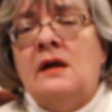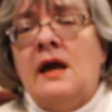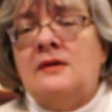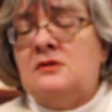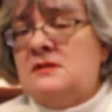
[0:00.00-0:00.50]

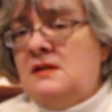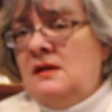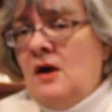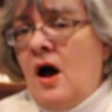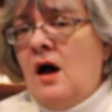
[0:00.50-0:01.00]
and to see
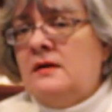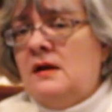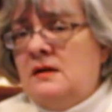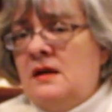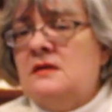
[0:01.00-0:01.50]
God
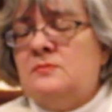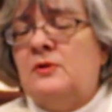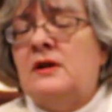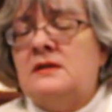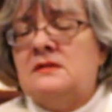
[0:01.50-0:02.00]
in His
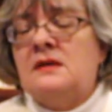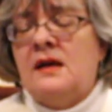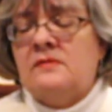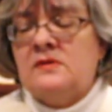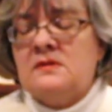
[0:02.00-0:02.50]
place in the
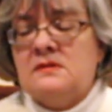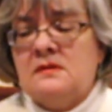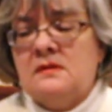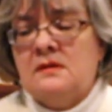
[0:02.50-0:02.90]
heavens,